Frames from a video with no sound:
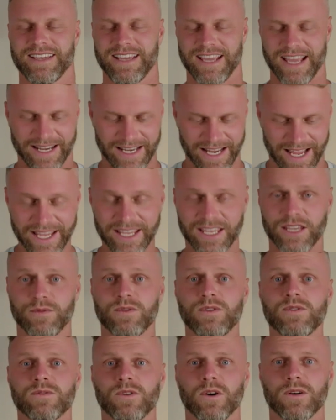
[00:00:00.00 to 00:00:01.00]
And hey, if
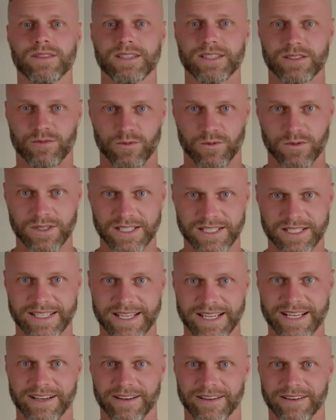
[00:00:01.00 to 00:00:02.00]
you've got this written
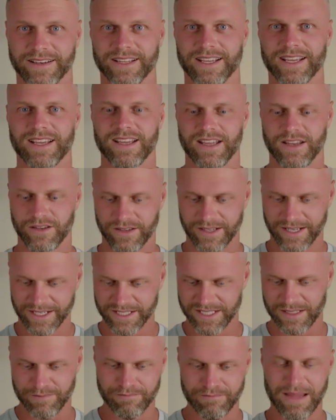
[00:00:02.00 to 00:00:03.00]
down and you can
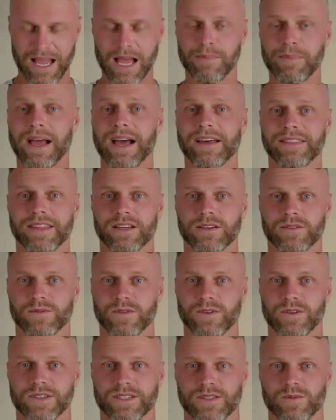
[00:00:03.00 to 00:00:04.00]
actually map out that
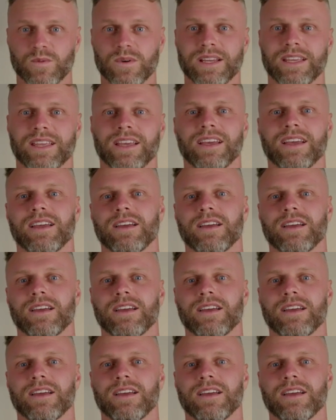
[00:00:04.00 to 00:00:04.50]
first week,